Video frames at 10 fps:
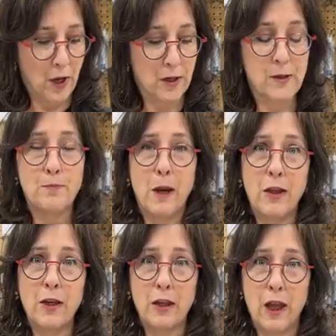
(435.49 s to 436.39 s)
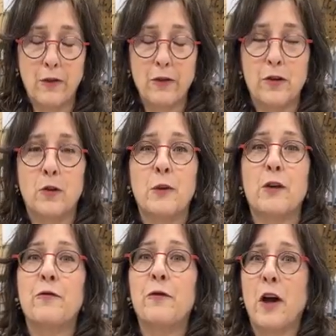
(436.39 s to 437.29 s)
That is May the 11th. It'll
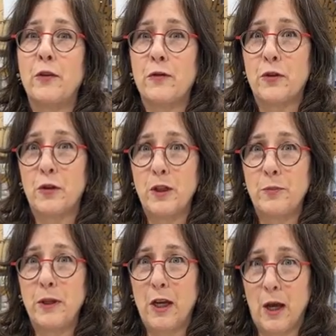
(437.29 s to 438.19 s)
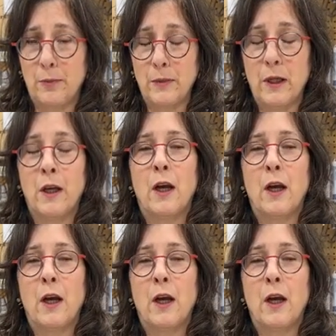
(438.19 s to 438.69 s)
be at 5:30 p.m.